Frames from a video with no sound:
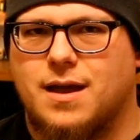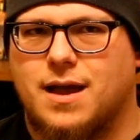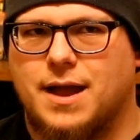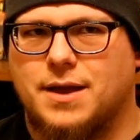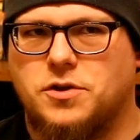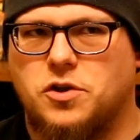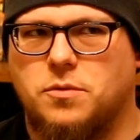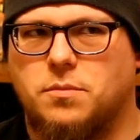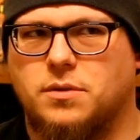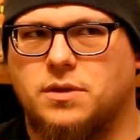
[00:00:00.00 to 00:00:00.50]

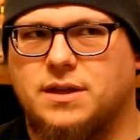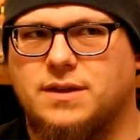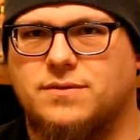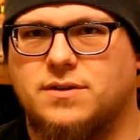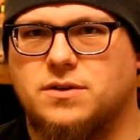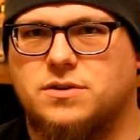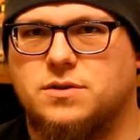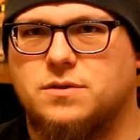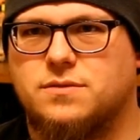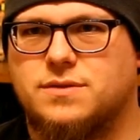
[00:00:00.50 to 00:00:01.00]
I do believe
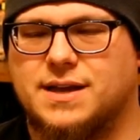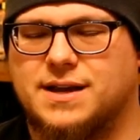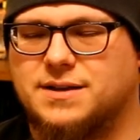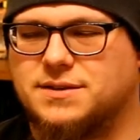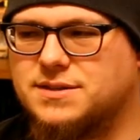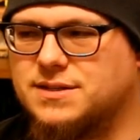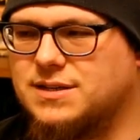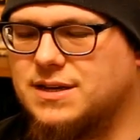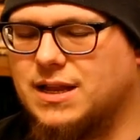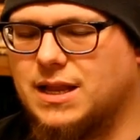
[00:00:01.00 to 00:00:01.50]
in
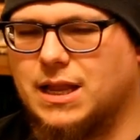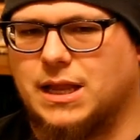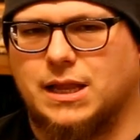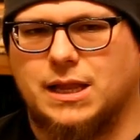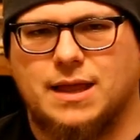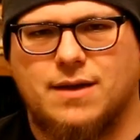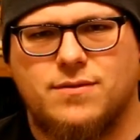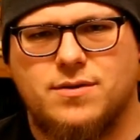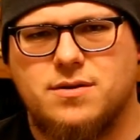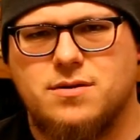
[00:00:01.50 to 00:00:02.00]

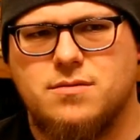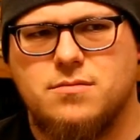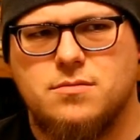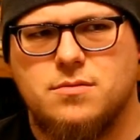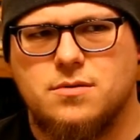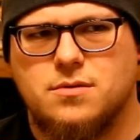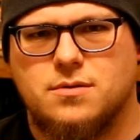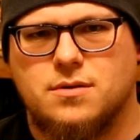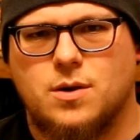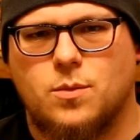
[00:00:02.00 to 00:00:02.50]
2011,
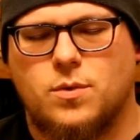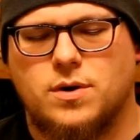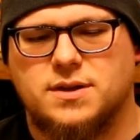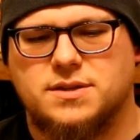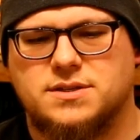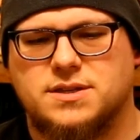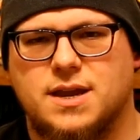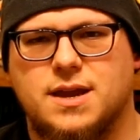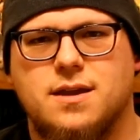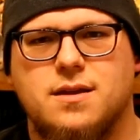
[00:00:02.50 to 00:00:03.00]
I want
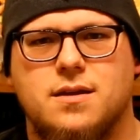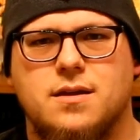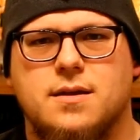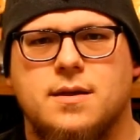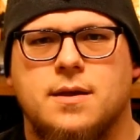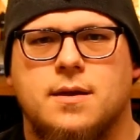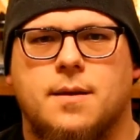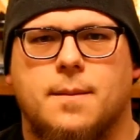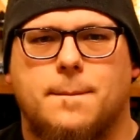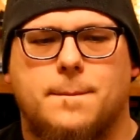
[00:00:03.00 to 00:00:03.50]
to say,
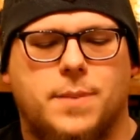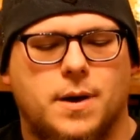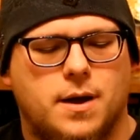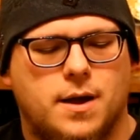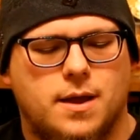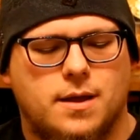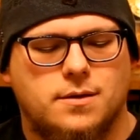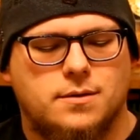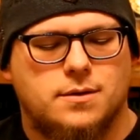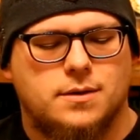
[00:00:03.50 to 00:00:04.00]

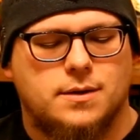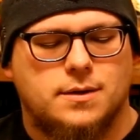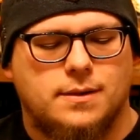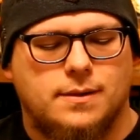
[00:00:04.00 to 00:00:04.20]
but